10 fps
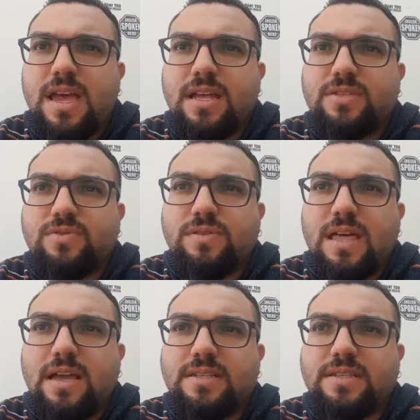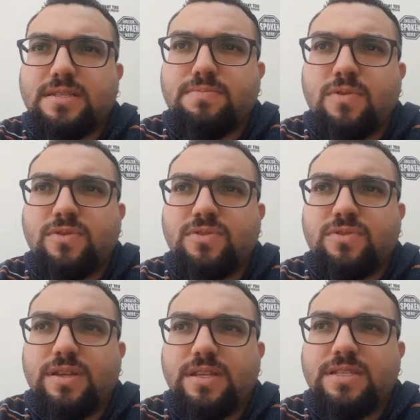and to relax its
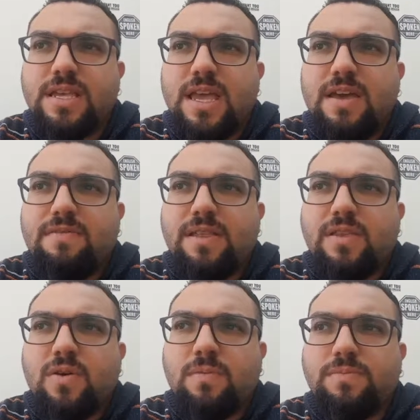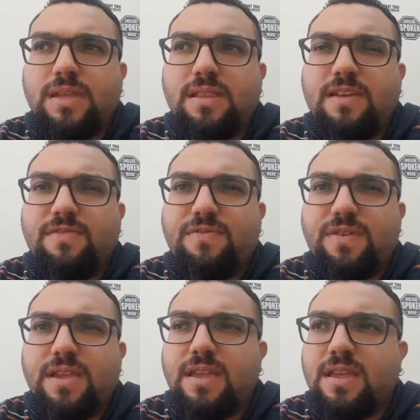boundaries when completely
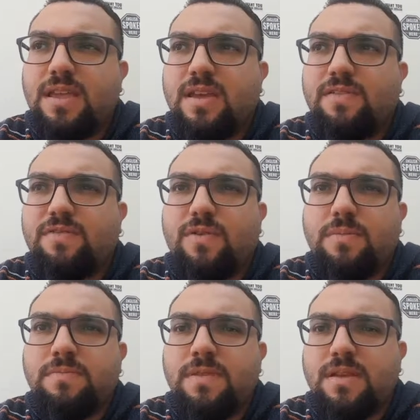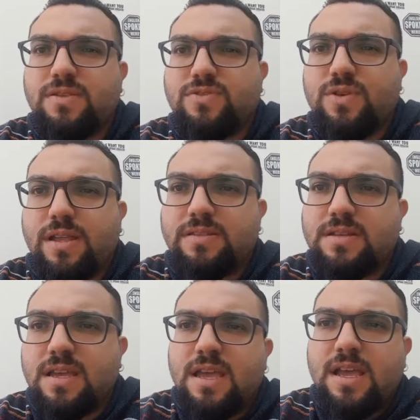free from threat.
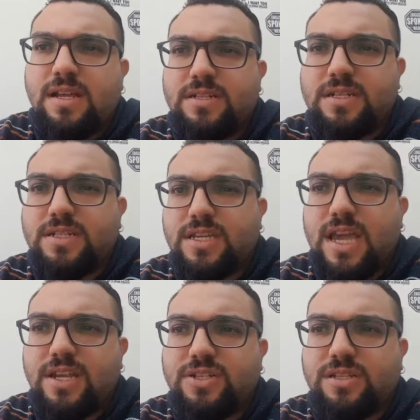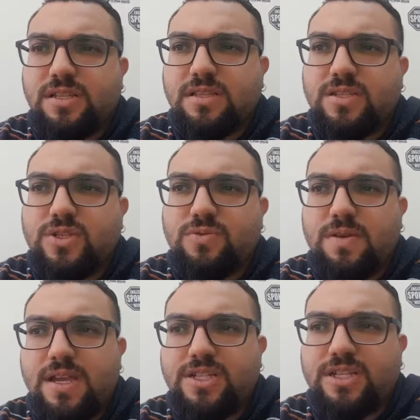The educational
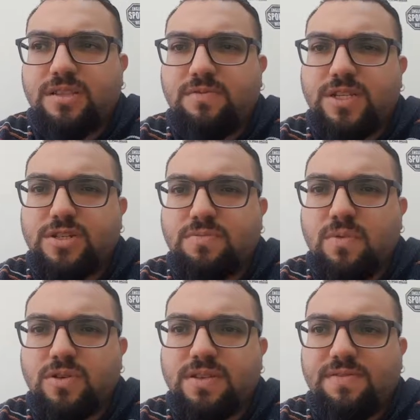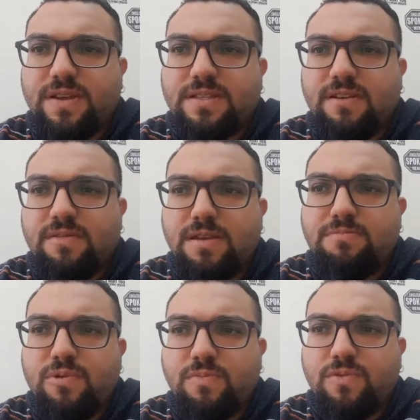situation which most effectively
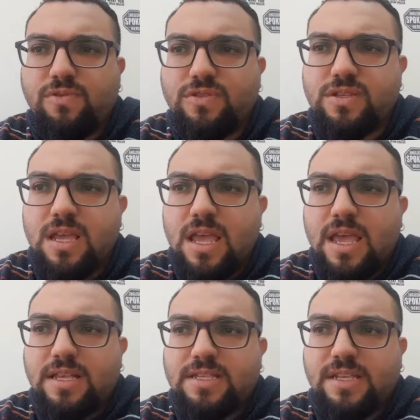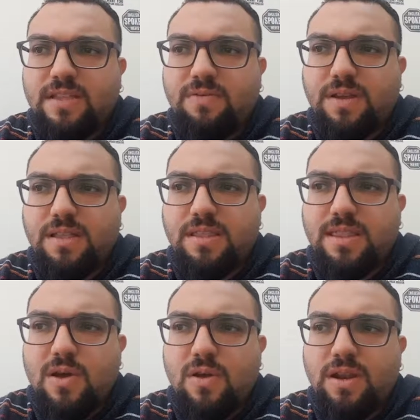promotes significant
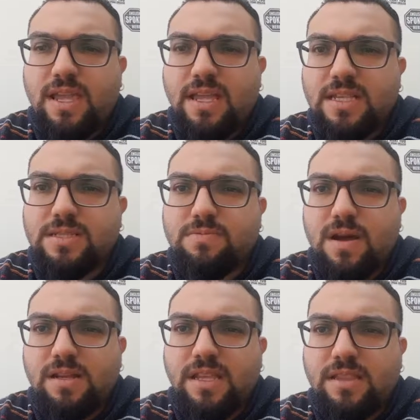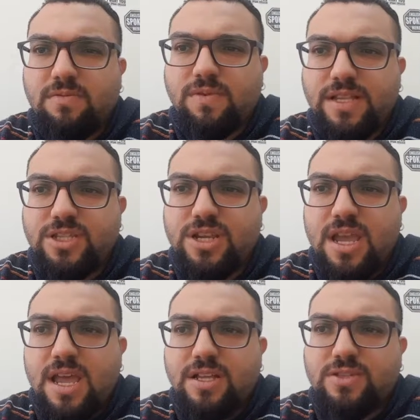learning is one in which
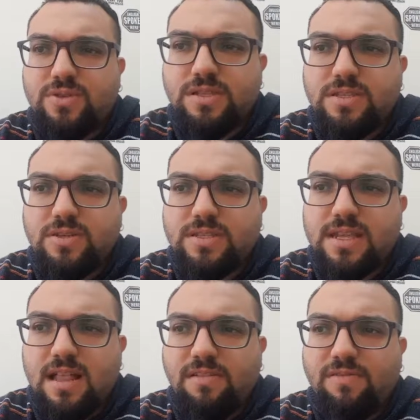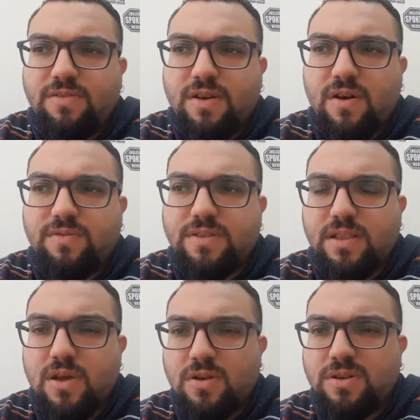threat to self of the
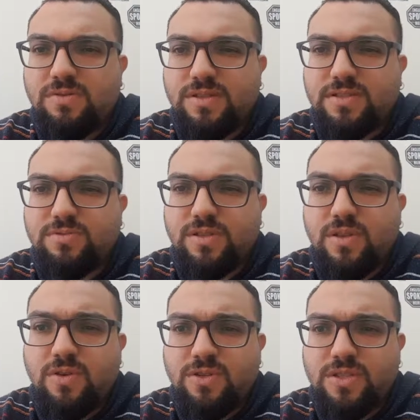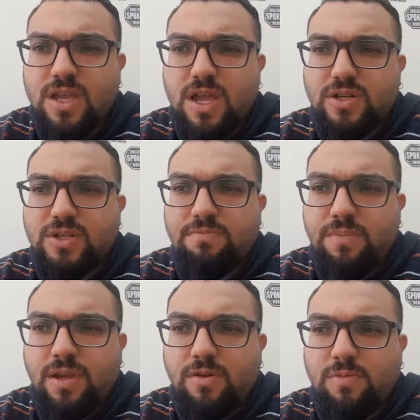learner is reduced to a
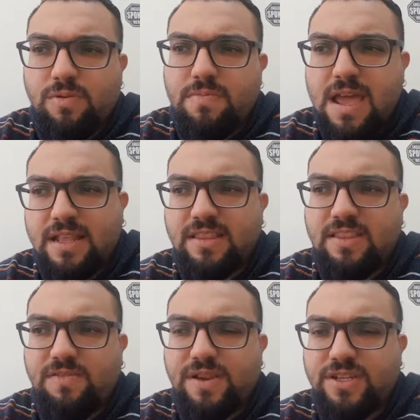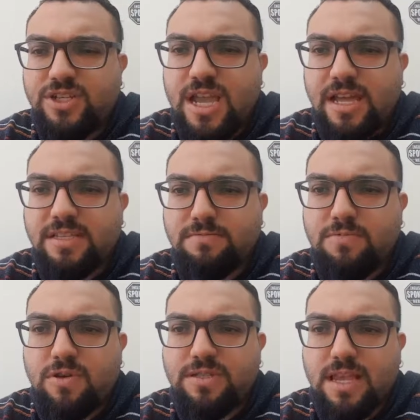minimum and differentiated
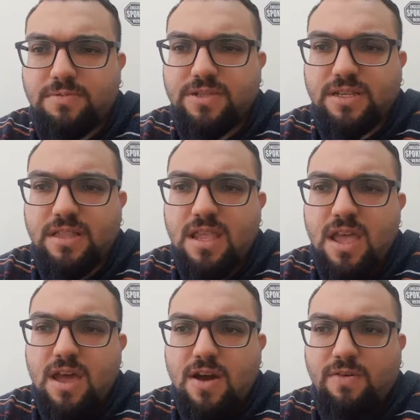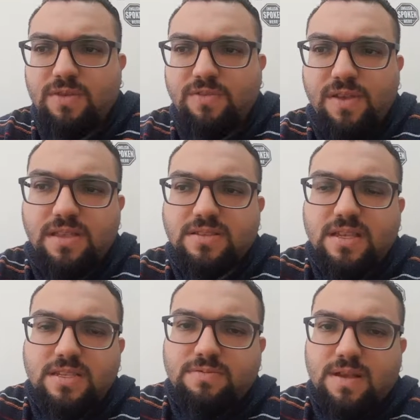perception of the field
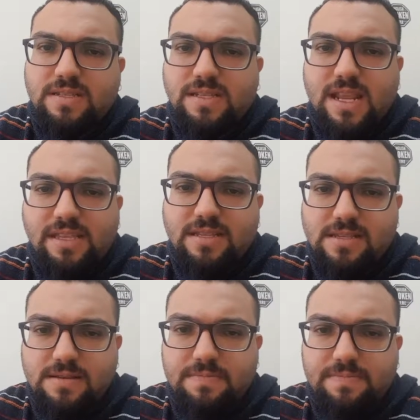is facilitated.